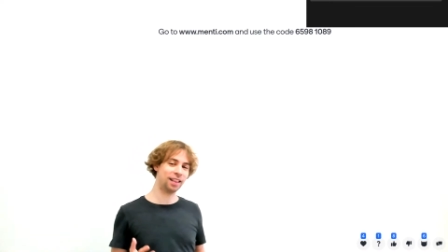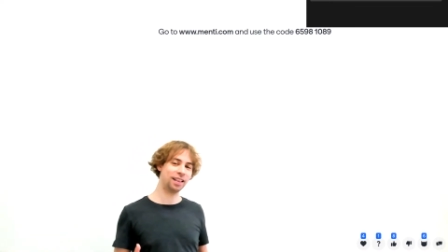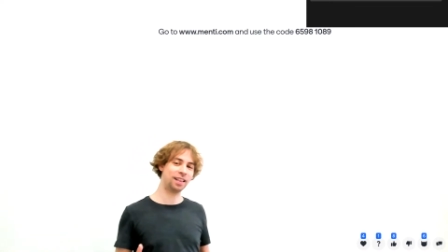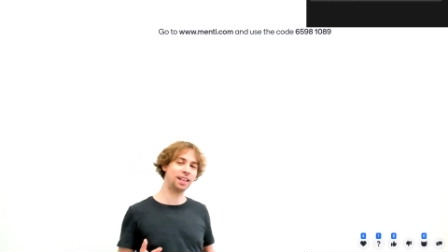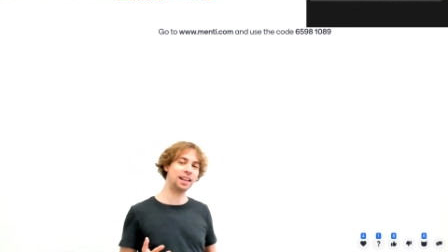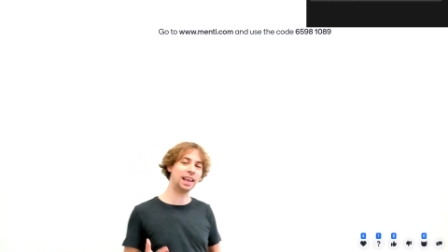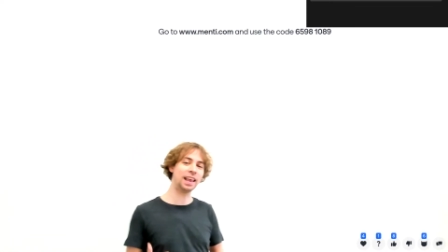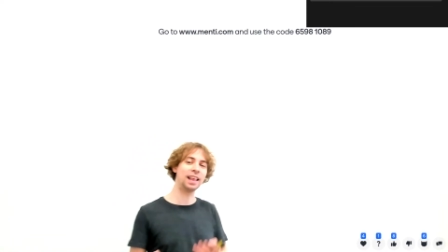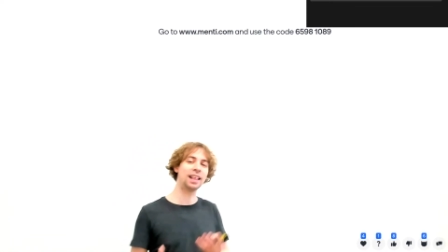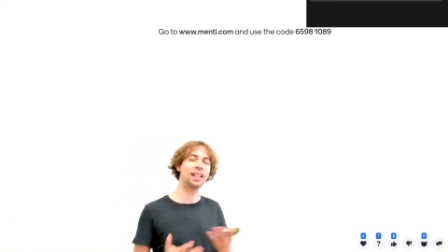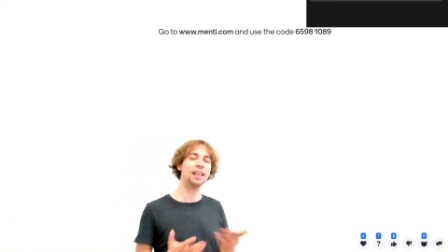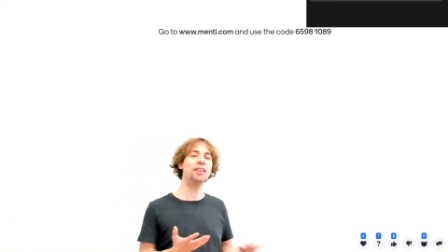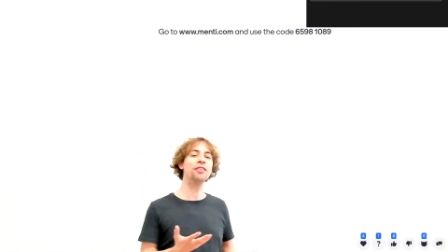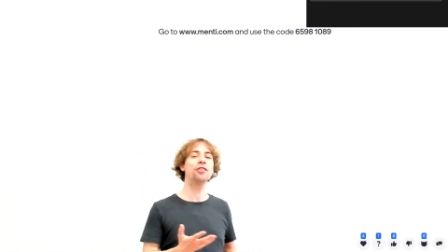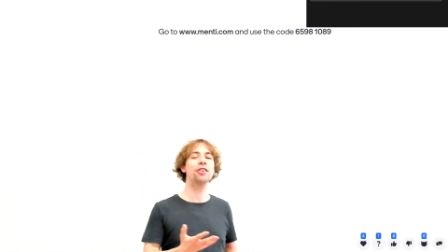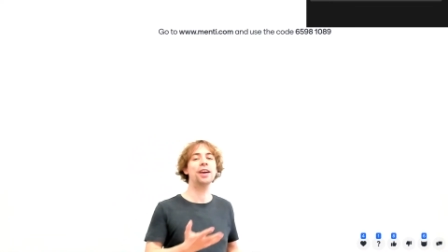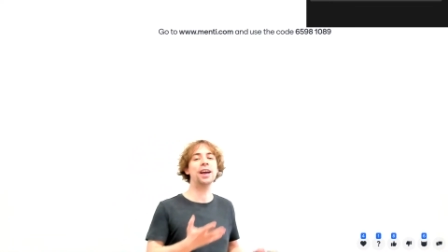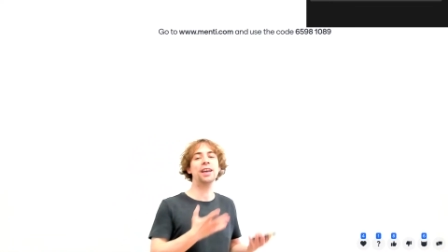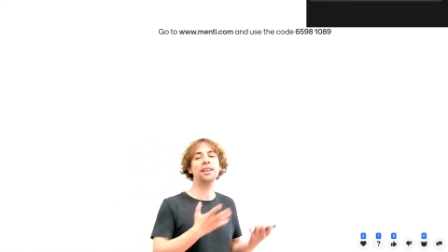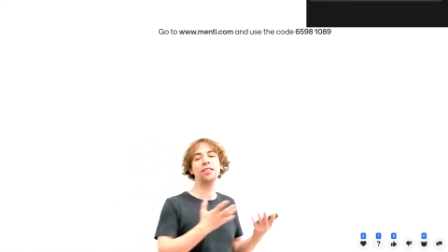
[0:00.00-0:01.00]
these
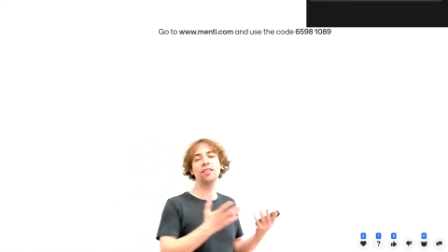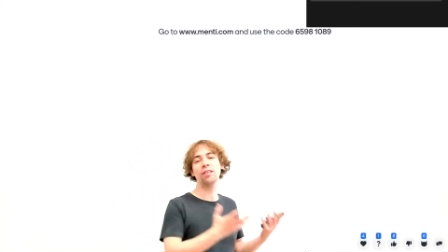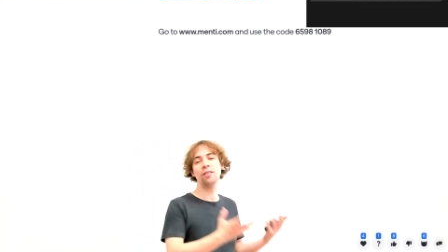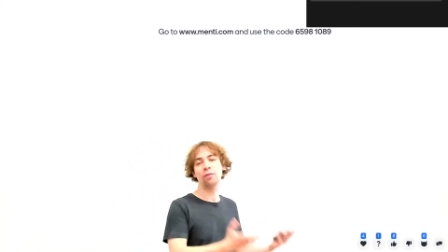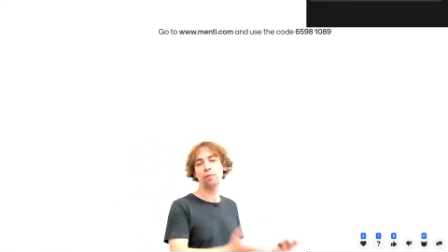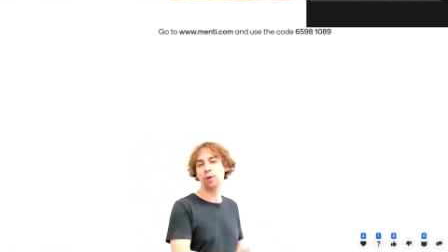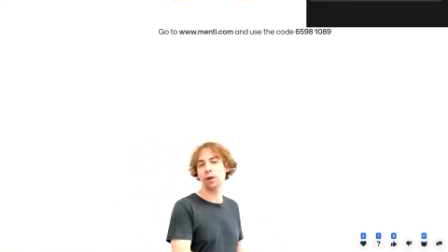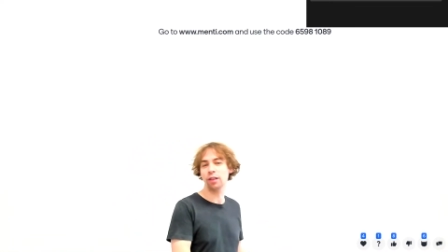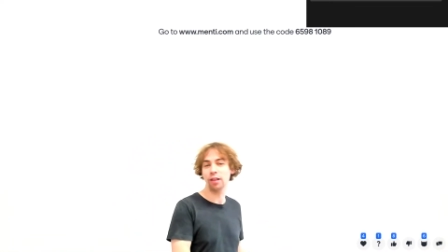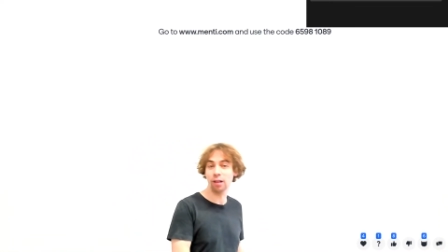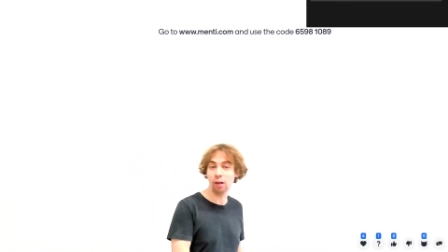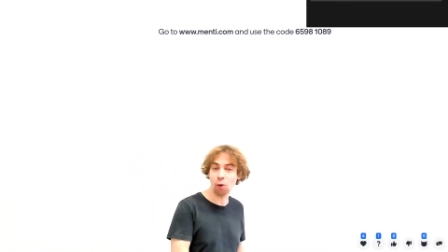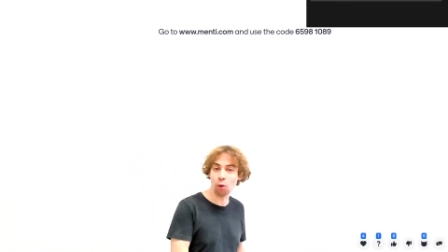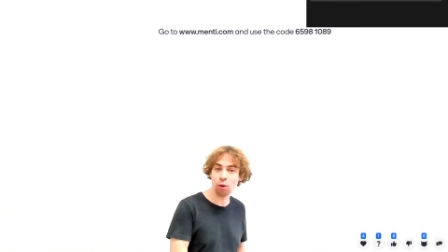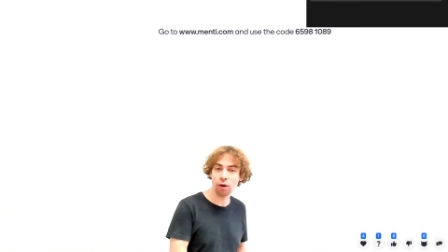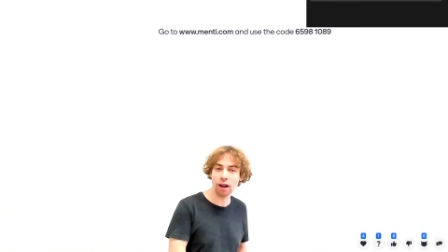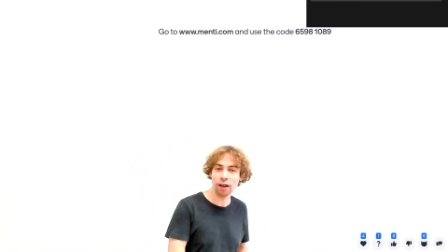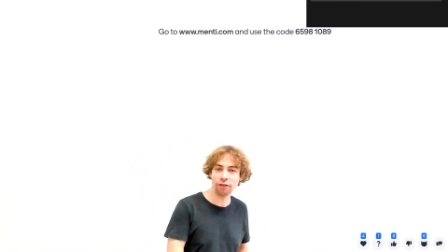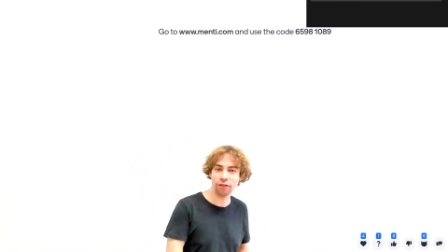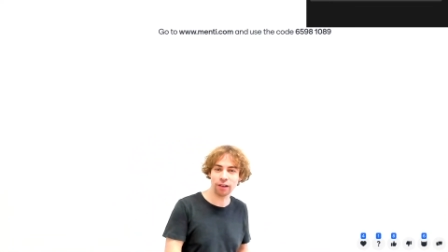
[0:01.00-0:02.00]
interactions with
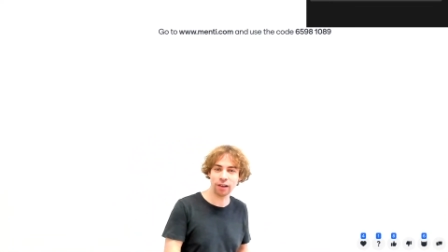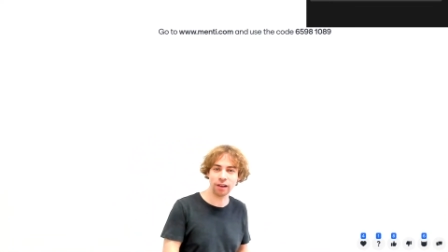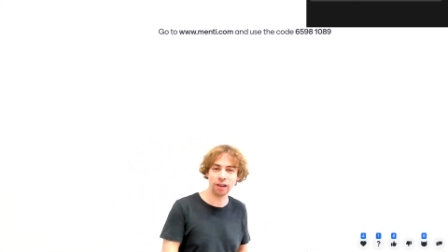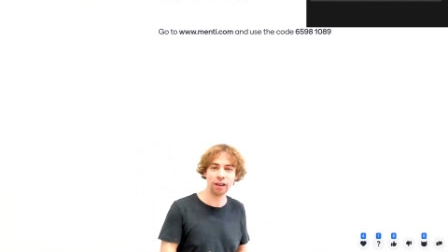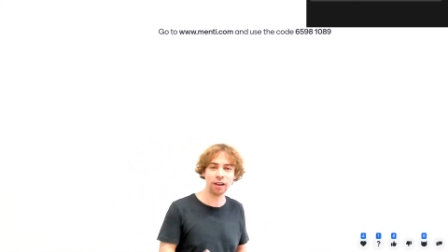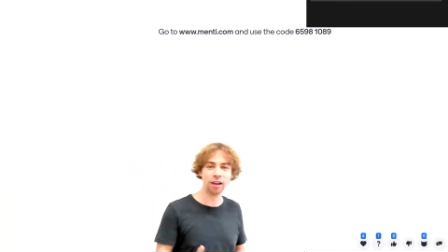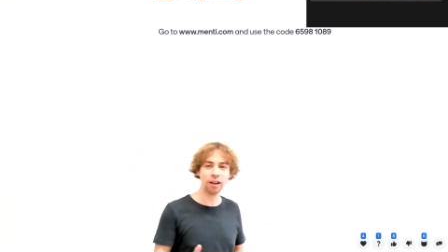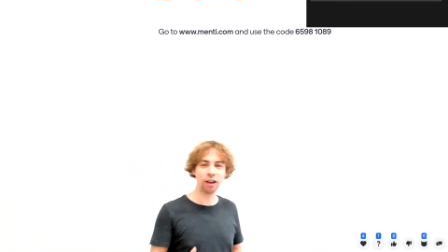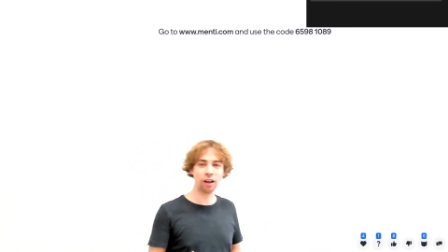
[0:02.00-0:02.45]
low-level